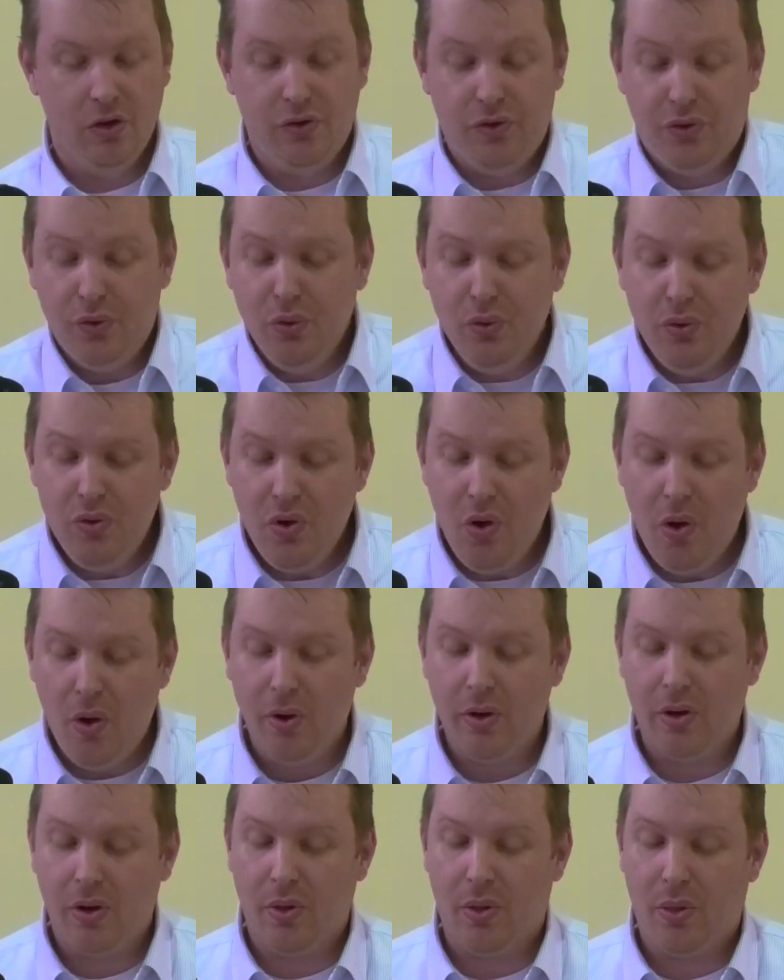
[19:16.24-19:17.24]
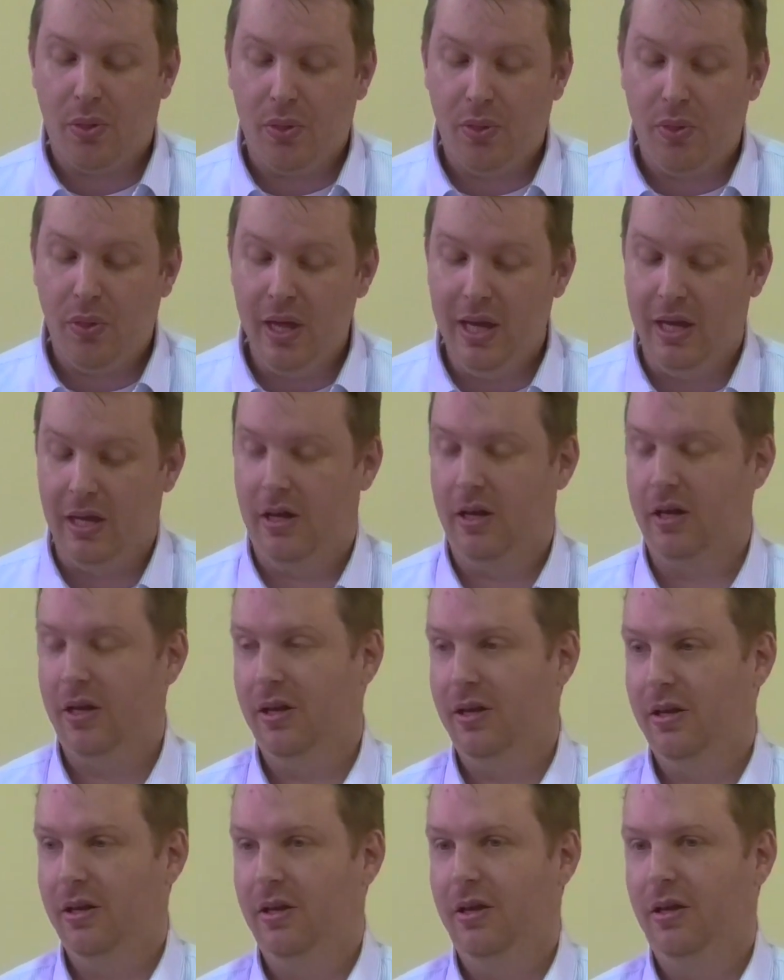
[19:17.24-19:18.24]
Do not
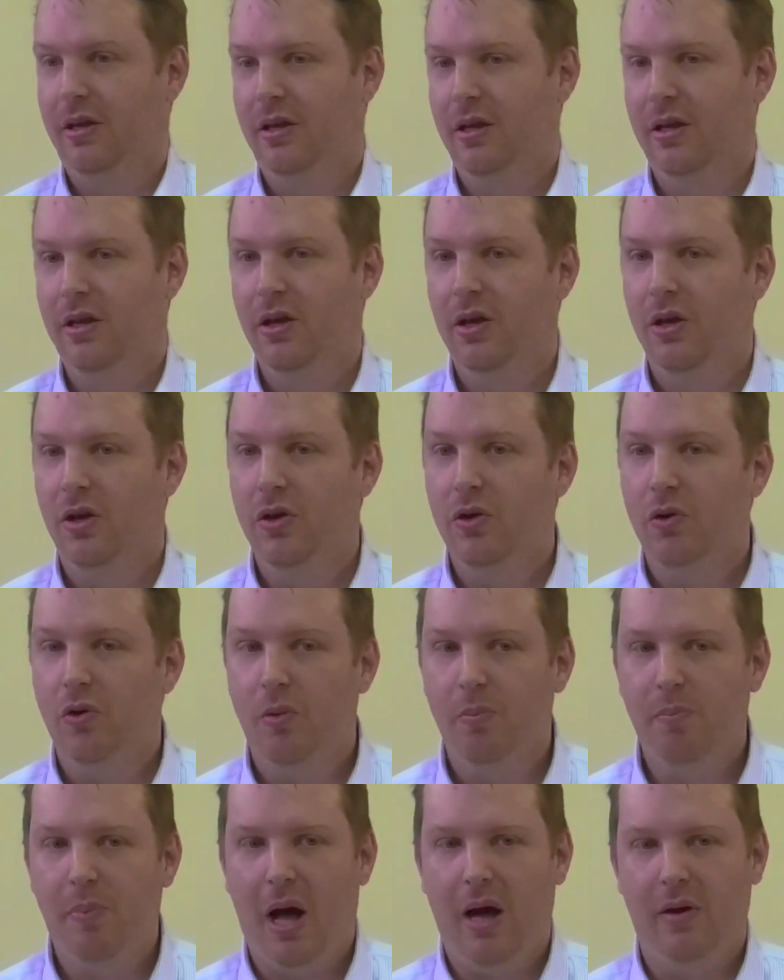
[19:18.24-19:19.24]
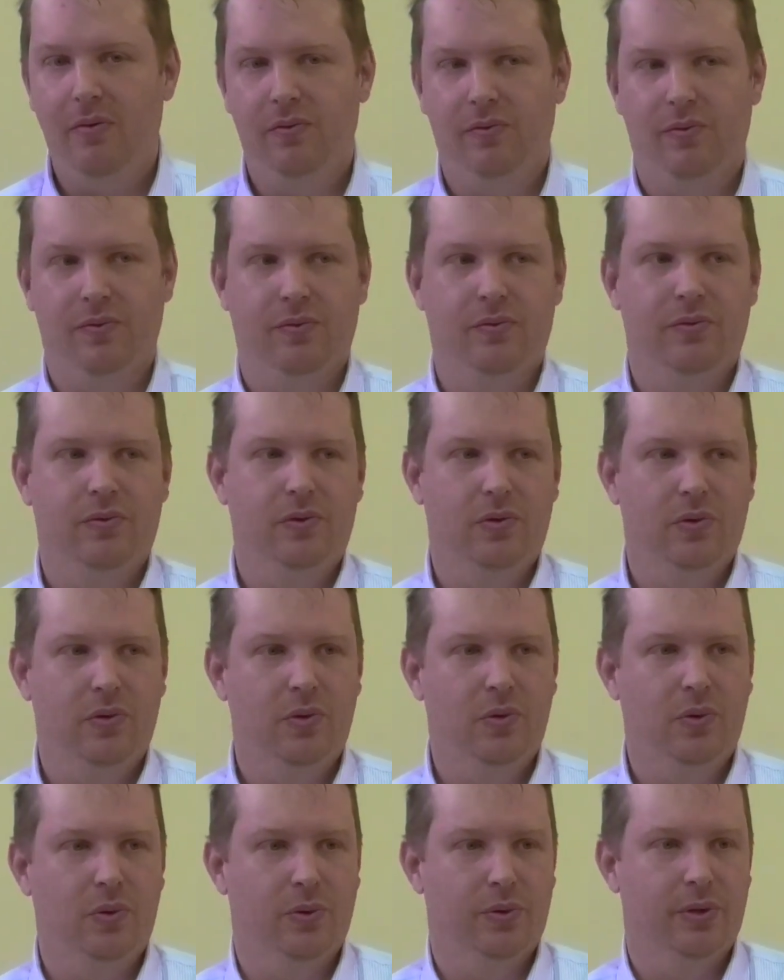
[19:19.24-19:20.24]
think you're above
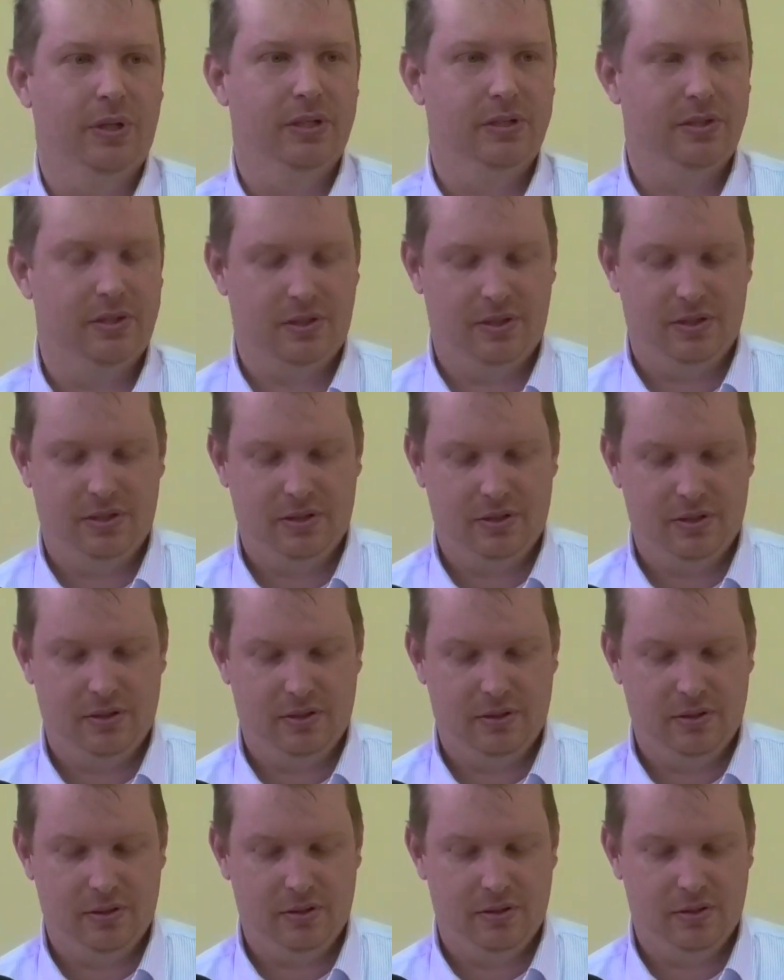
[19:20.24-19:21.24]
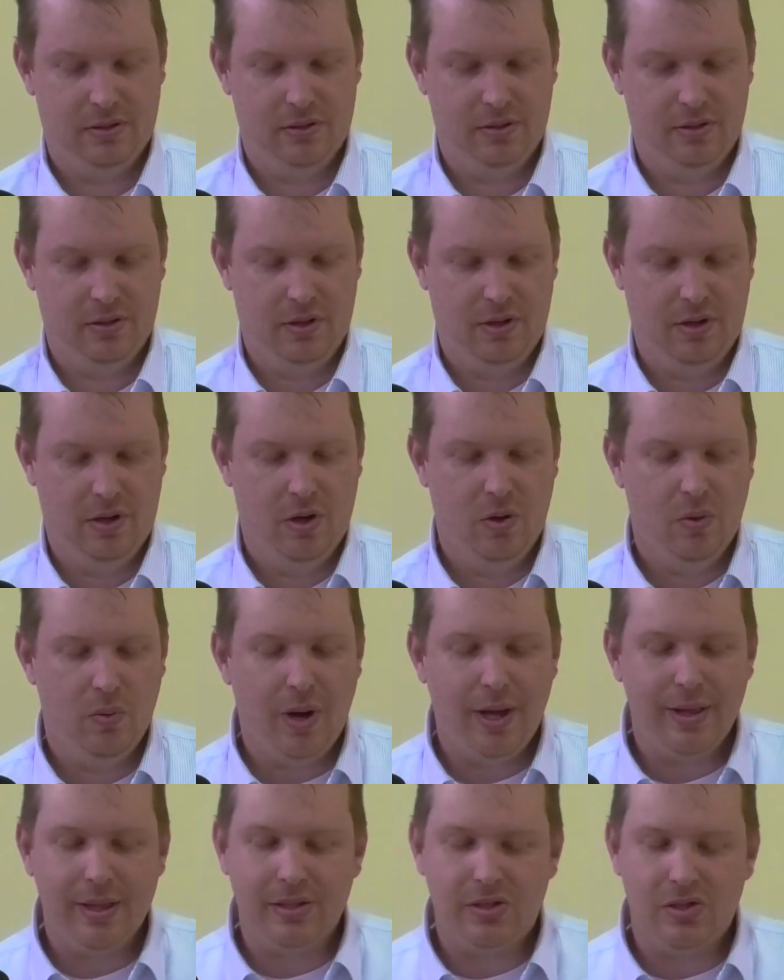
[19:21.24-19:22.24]
all this.
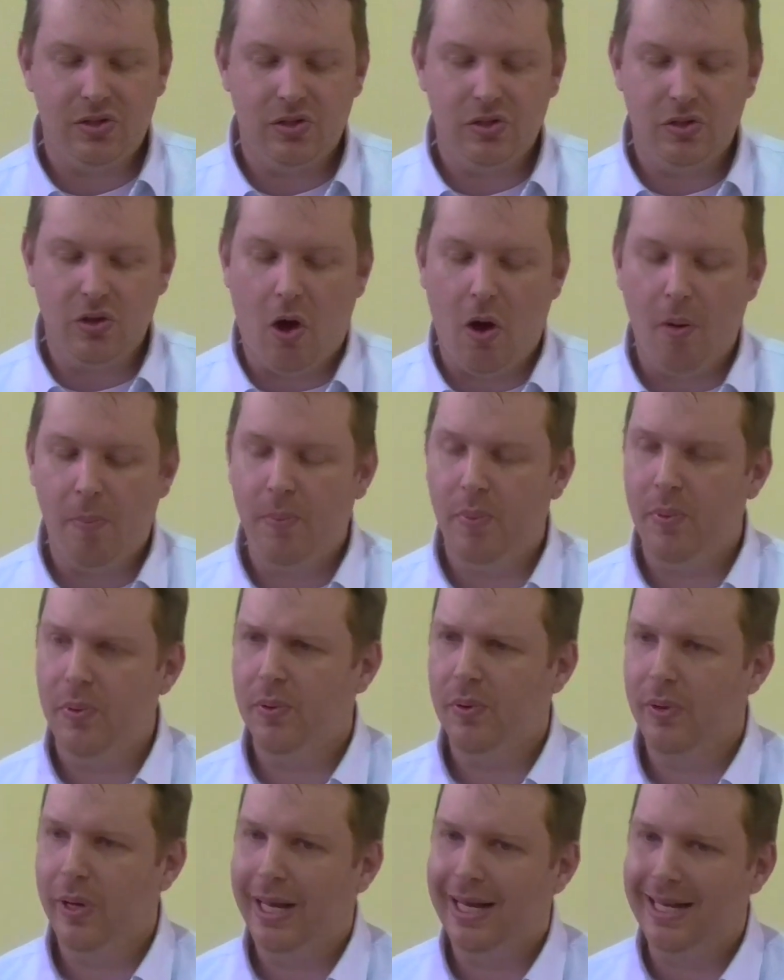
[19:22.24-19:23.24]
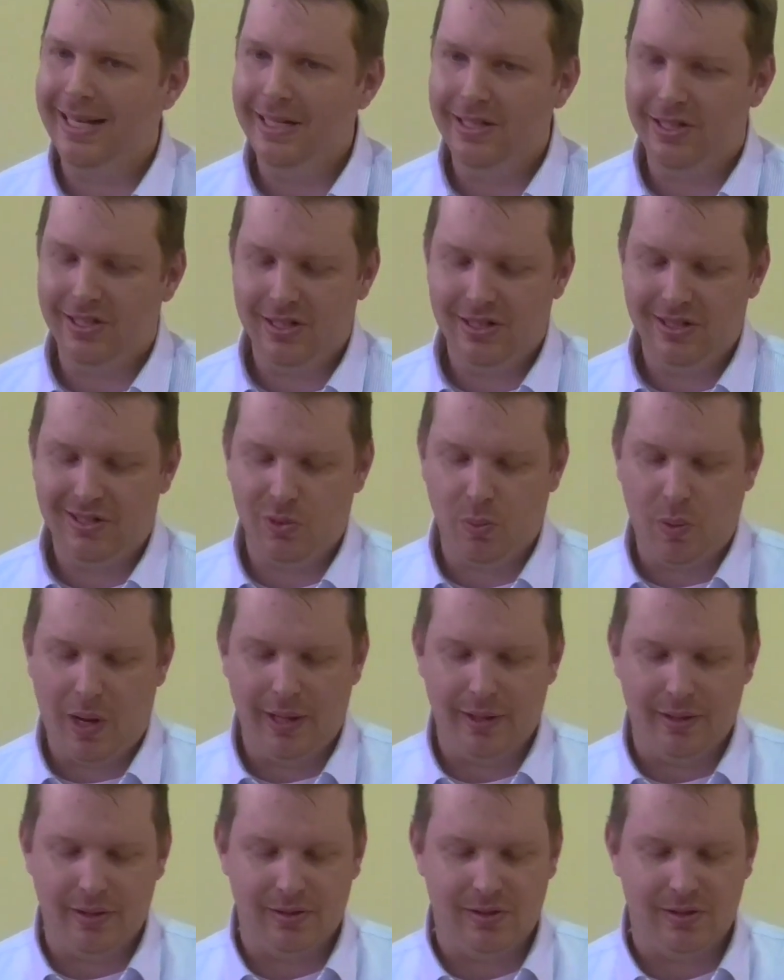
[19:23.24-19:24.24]
Rather, stop and listen to
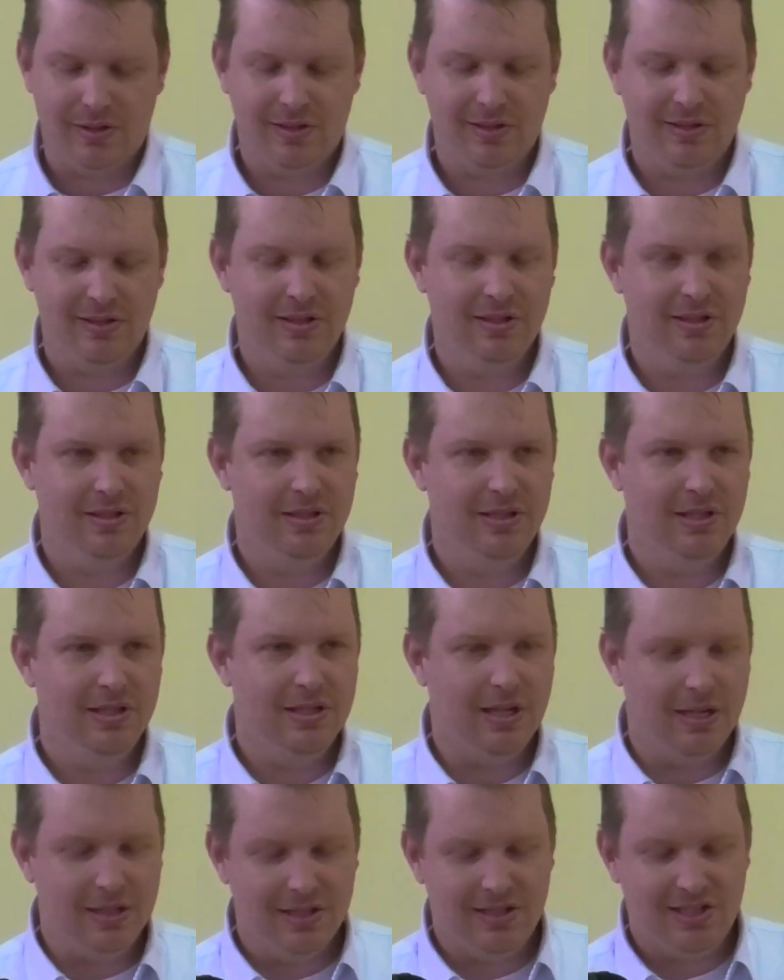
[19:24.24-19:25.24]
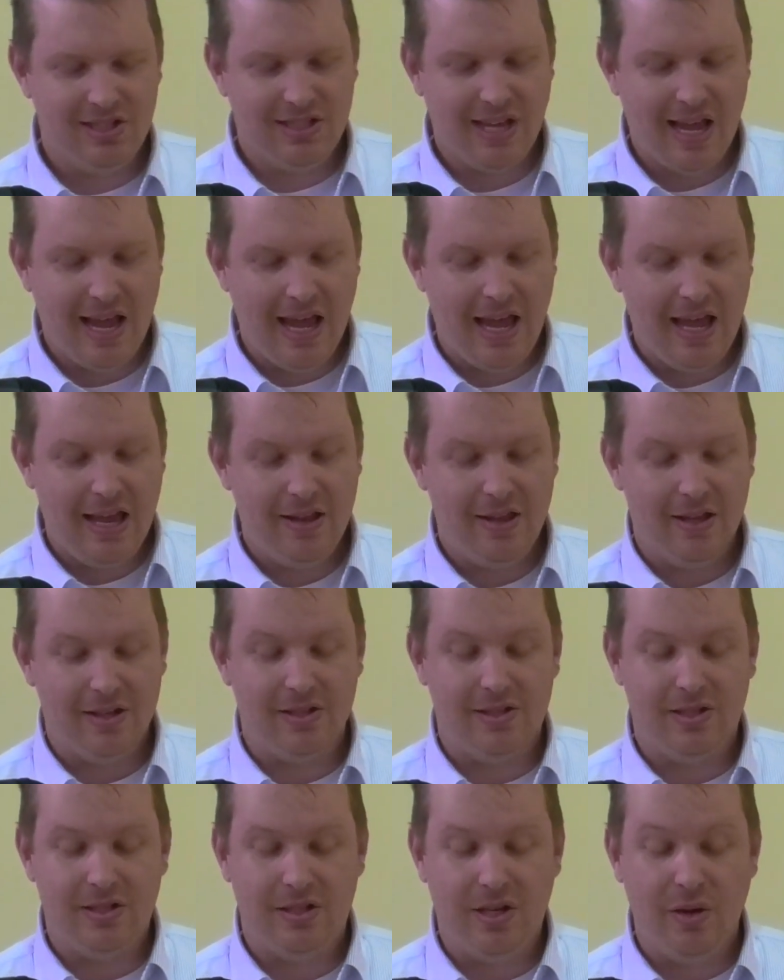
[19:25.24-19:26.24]
others. Understand
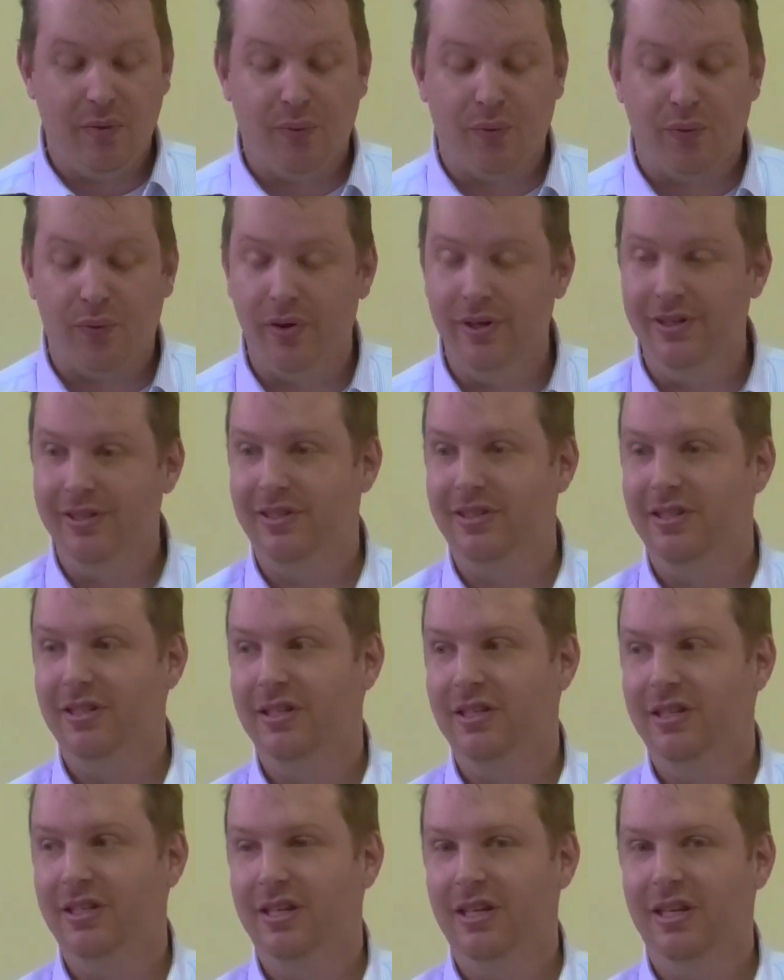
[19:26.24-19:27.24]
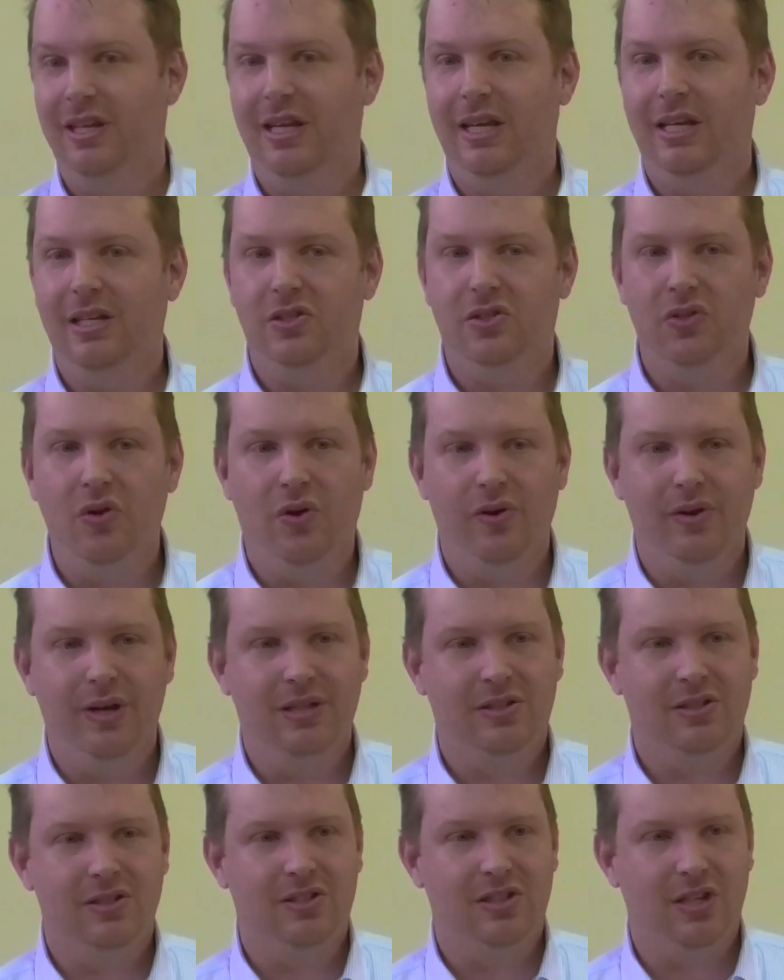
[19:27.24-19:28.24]
that different is not
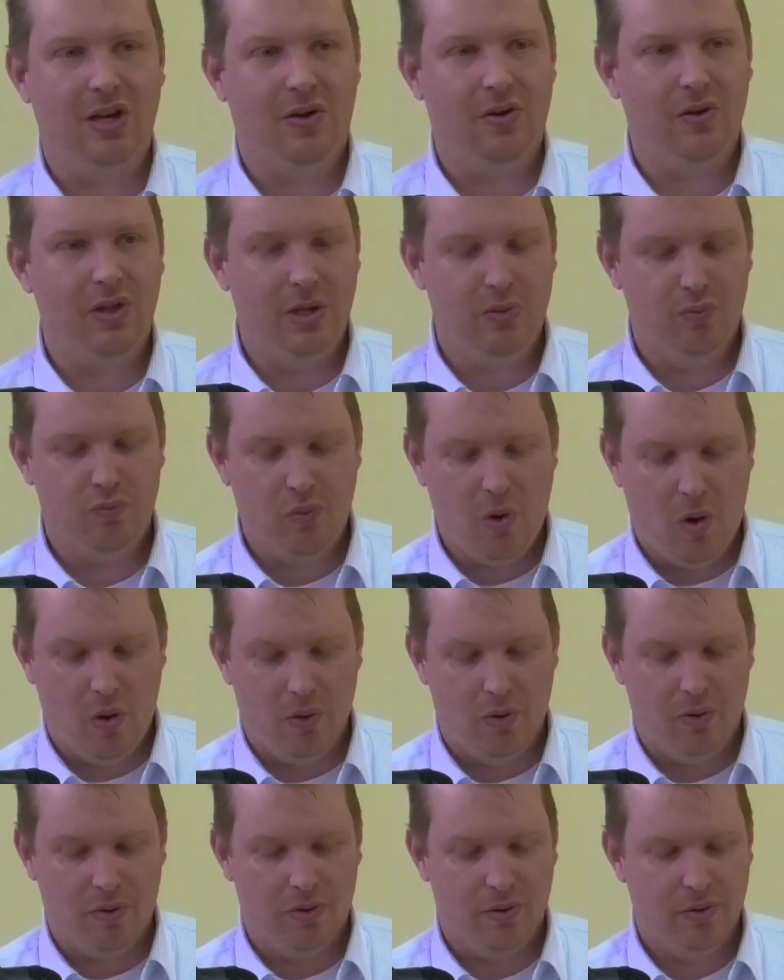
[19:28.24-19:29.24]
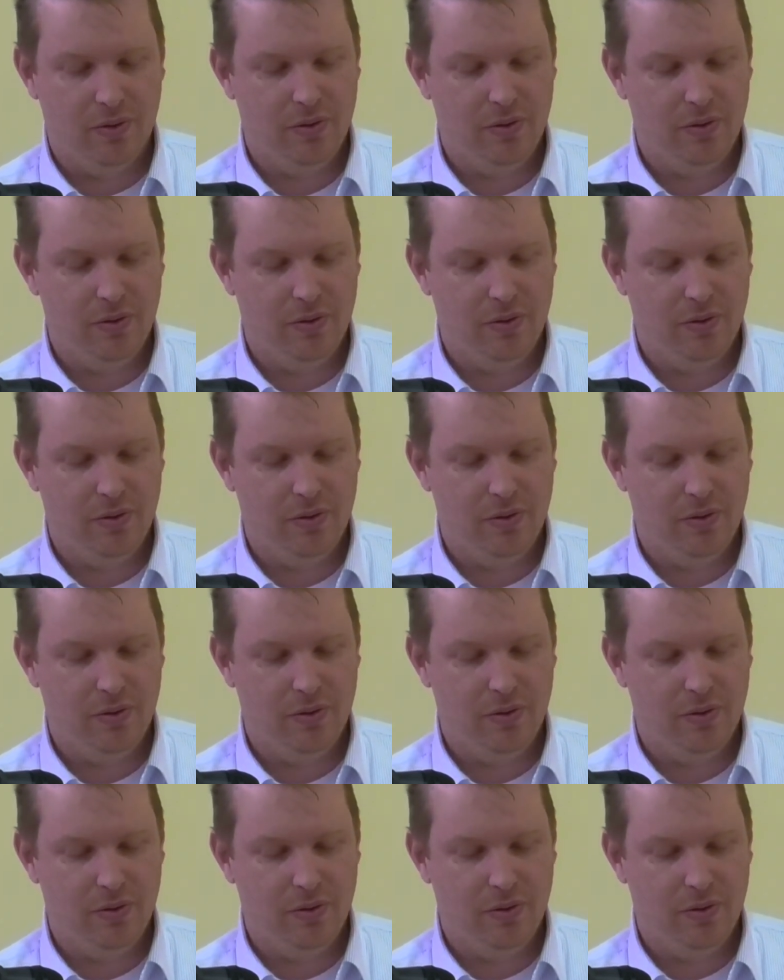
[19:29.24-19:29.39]
necessarily wrong.